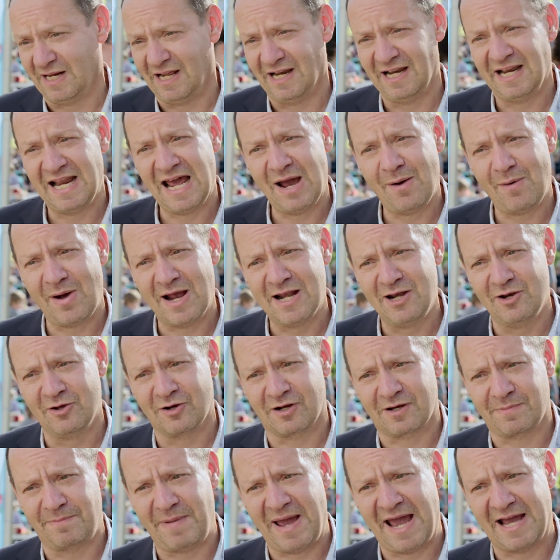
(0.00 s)
And now I
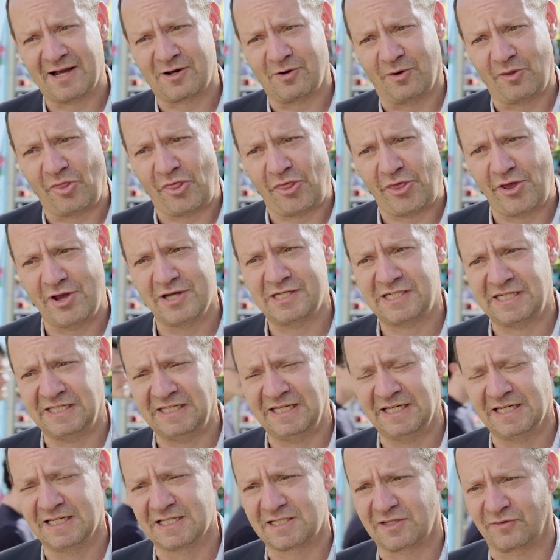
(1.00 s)
look back on 30
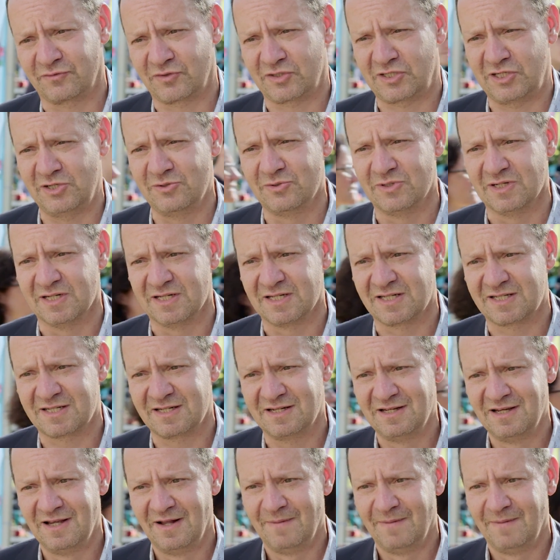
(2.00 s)
years of students,